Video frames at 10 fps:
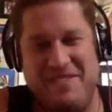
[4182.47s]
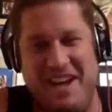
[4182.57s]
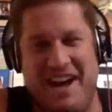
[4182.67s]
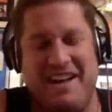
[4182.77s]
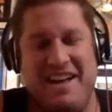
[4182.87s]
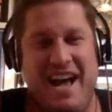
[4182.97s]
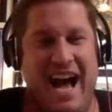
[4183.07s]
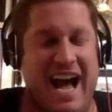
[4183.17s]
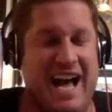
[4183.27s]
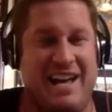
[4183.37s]
Yeah.
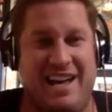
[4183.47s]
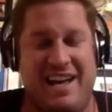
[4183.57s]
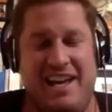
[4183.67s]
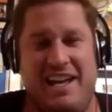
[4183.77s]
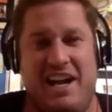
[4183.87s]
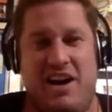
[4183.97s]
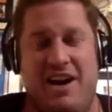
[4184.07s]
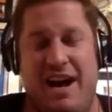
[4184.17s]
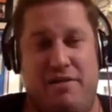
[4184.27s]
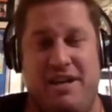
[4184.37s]
I, you know,
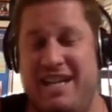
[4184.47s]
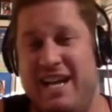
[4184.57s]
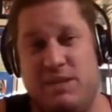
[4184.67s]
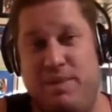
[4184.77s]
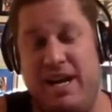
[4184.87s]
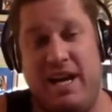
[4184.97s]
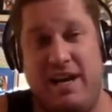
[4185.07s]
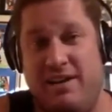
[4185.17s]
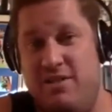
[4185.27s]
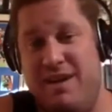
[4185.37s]
and I think Dennis
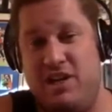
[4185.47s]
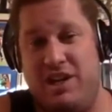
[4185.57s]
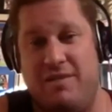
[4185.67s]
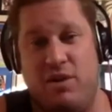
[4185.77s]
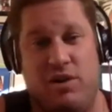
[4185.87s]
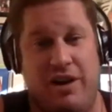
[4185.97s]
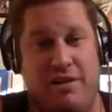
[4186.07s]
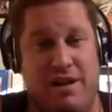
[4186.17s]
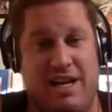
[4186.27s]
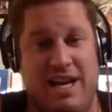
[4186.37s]
Pitta, you mentioned him earlier. I
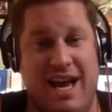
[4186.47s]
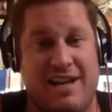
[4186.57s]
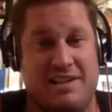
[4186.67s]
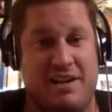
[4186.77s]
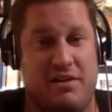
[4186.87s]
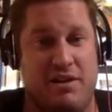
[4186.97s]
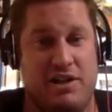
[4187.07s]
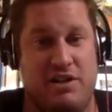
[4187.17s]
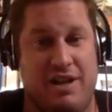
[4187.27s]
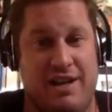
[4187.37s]
think he has another
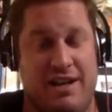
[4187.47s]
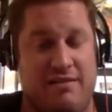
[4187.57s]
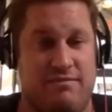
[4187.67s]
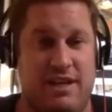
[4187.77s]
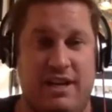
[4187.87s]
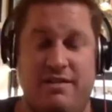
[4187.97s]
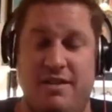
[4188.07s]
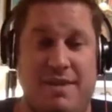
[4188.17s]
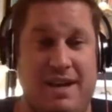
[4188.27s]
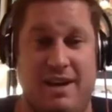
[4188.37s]
issue that he, you know, he
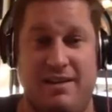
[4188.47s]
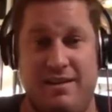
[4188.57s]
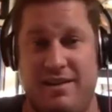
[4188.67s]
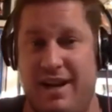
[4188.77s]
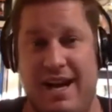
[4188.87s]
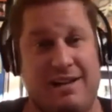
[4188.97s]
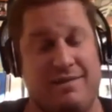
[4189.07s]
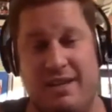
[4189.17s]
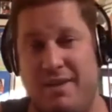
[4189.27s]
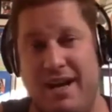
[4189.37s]
may. He's done.
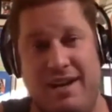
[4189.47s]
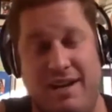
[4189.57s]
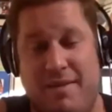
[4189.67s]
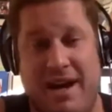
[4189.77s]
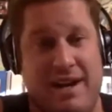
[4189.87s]
Yeah, he might. He might.